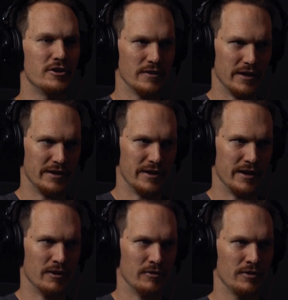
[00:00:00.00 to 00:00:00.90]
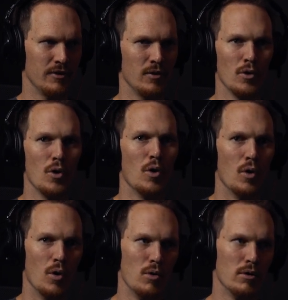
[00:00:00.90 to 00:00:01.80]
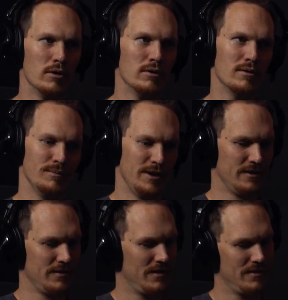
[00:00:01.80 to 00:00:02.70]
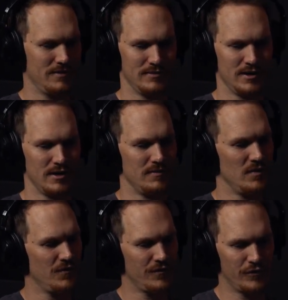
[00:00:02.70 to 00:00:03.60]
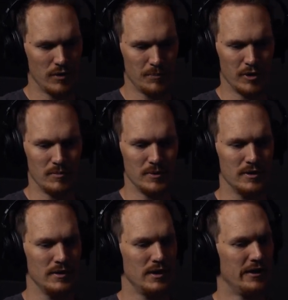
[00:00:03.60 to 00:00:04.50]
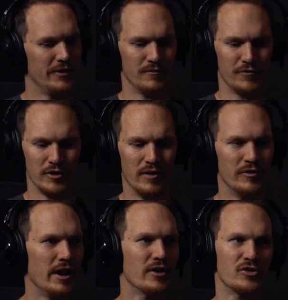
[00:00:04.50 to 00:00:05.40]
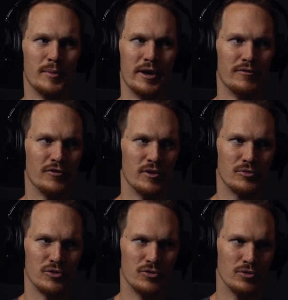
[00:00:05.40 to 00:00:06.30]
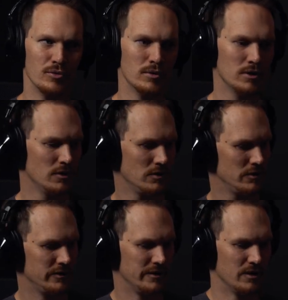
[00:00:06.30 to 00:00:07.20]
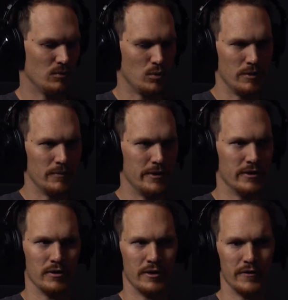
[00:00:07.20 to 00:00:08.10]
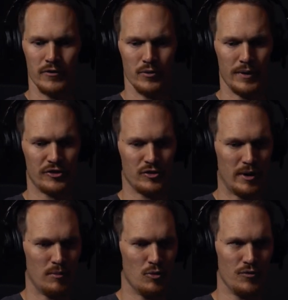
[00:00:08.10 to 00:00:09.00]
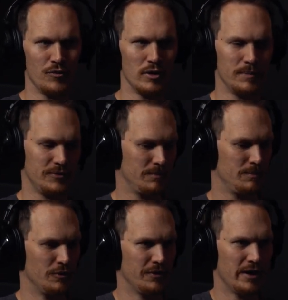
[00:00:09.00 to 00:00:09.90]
you can lend it out. Or, flip them. And then for every X amount of flips you do, you get one rental. And then do X amount more flips, put